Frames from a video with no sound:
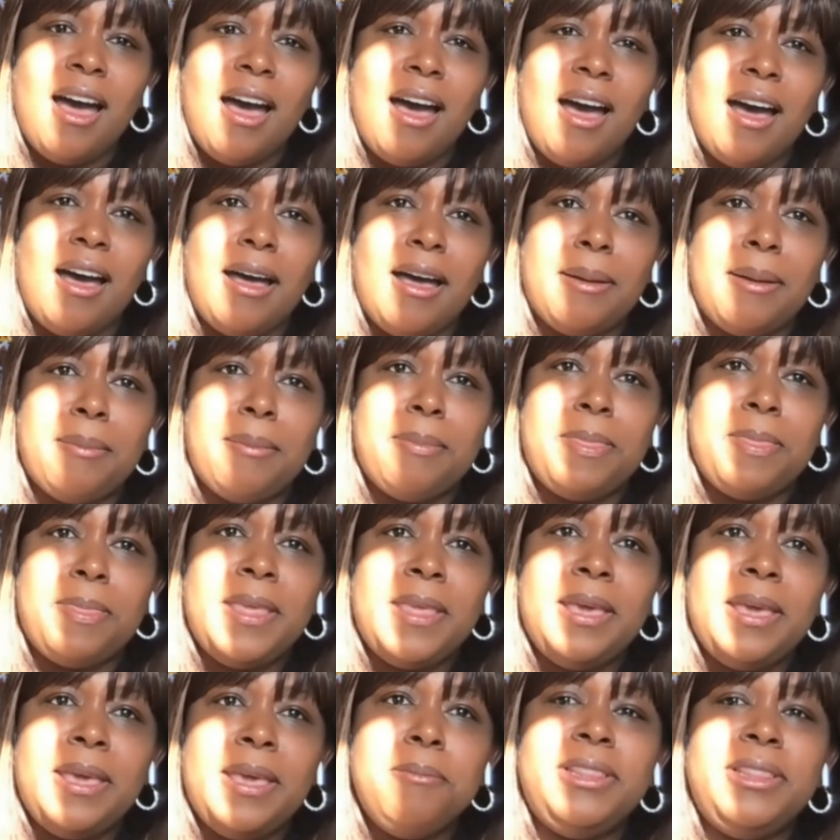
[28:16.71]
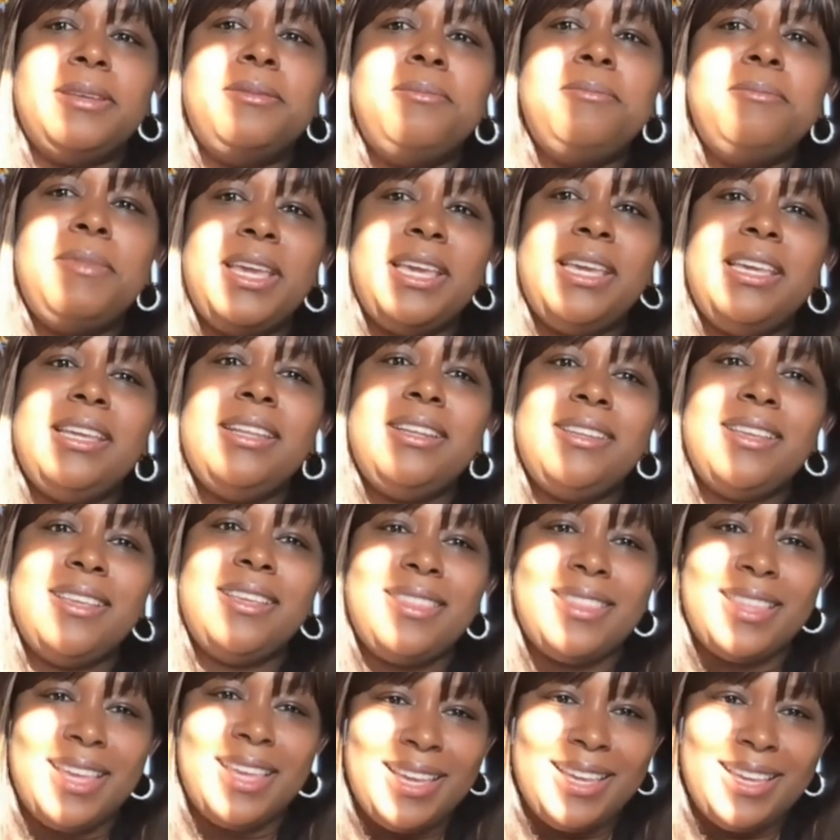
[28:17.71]
Um, But the
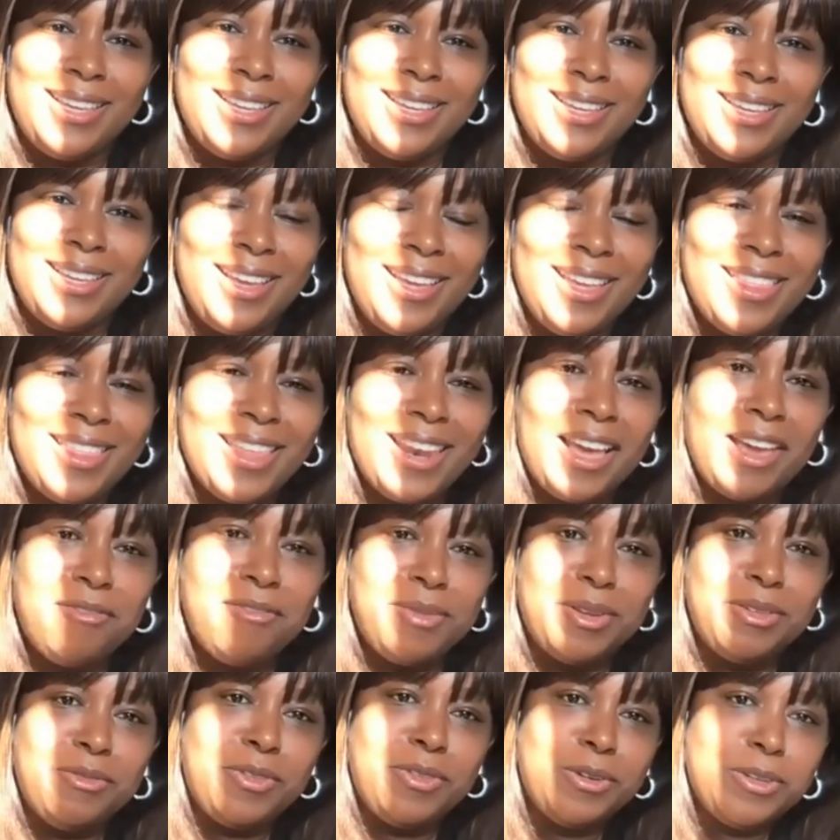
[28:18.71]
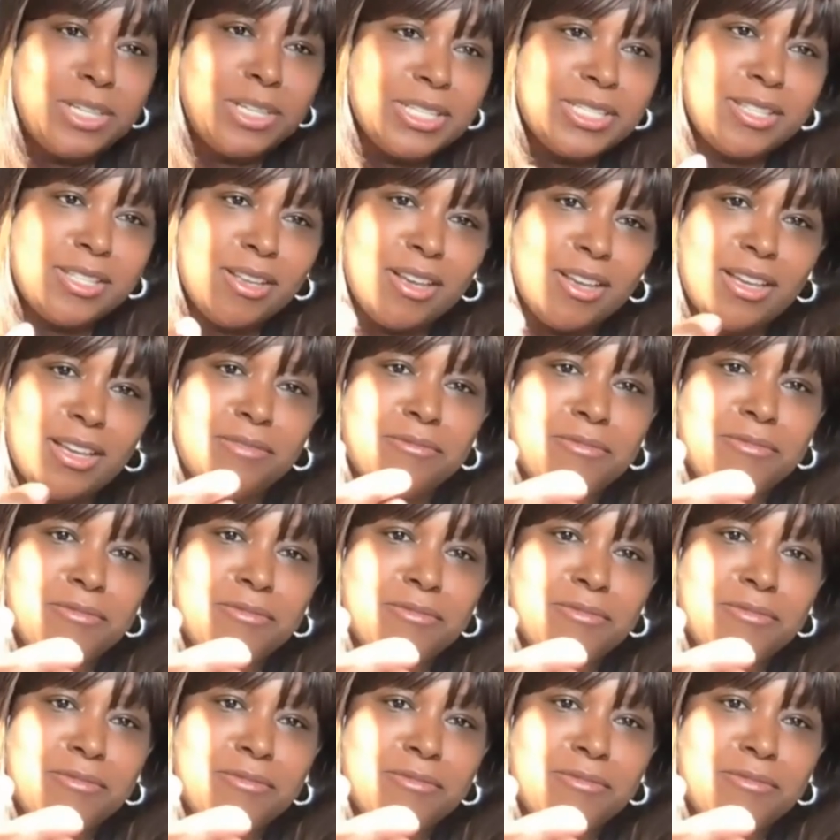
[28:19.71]
main thing that I've been focused on,